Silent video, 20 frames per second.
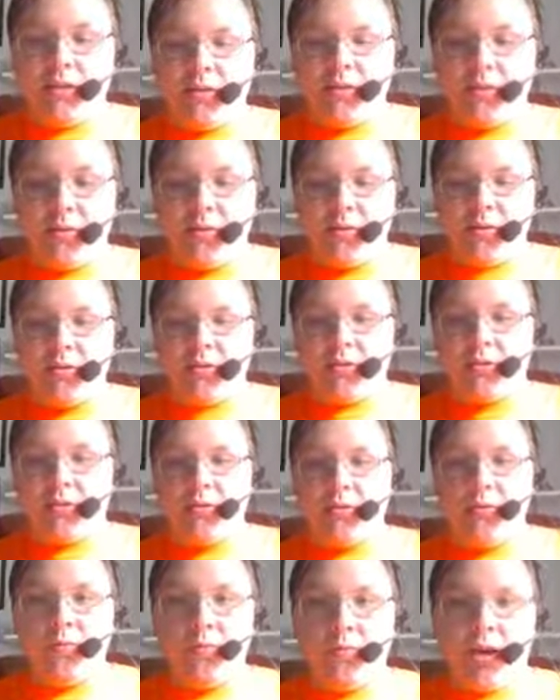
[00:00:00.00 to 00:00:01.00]
Let me just
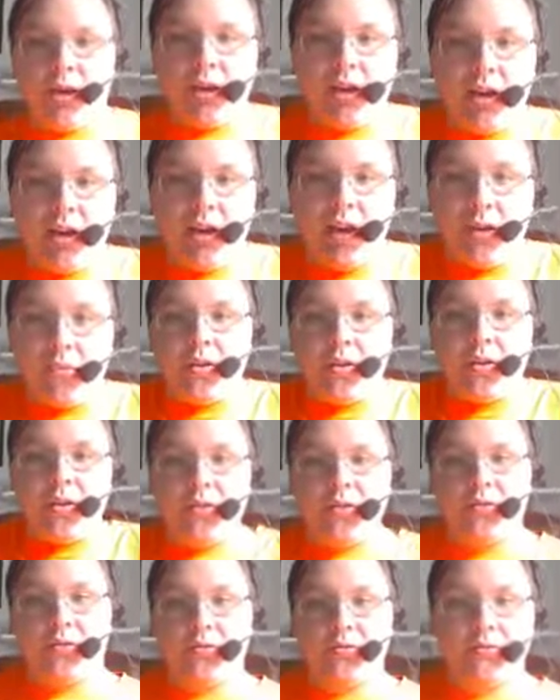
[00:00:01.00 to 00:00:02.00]
move my camera
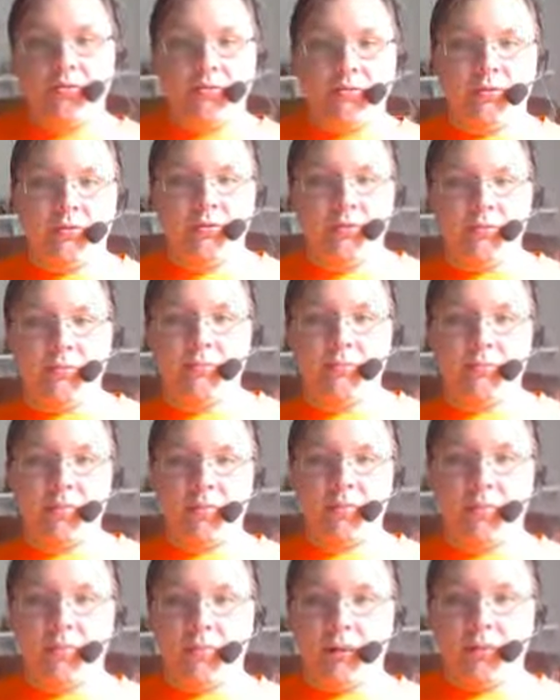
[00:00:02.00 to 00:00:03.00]
so it looks much
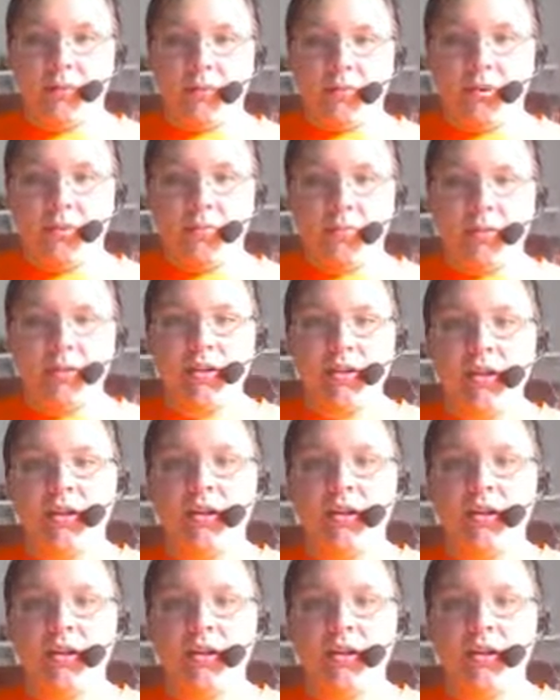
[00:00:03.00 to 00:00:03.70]
better on me.